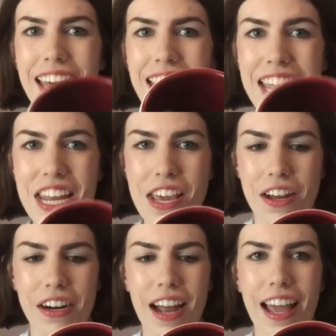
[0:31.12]
In
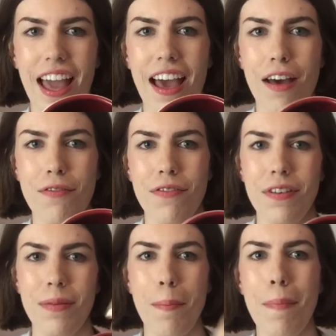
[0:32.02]
here I have
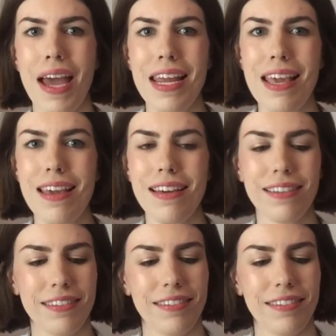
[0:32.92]
many